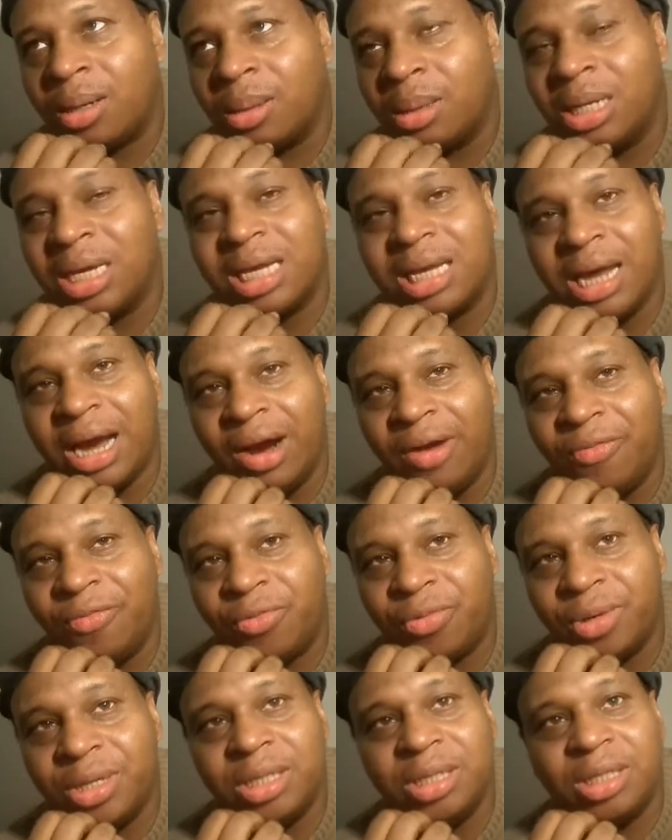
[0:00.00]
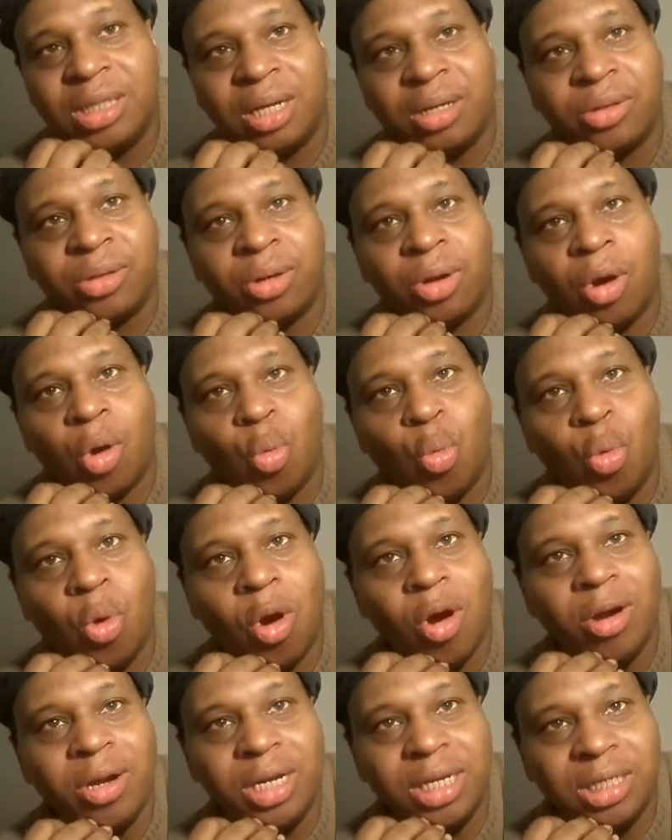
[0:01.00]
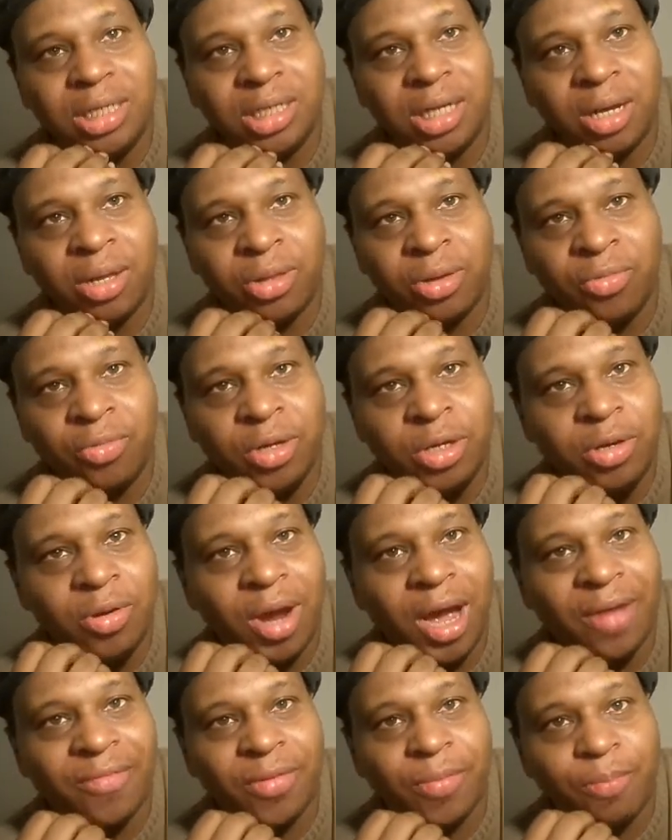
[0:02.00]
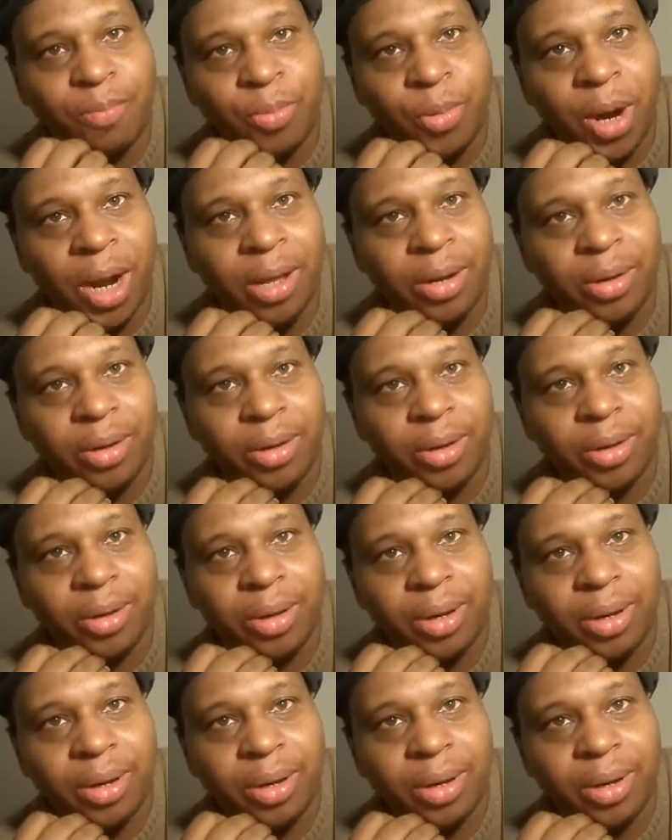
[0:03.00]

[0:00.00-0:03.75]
look out for each other or warn each other when you have a predator,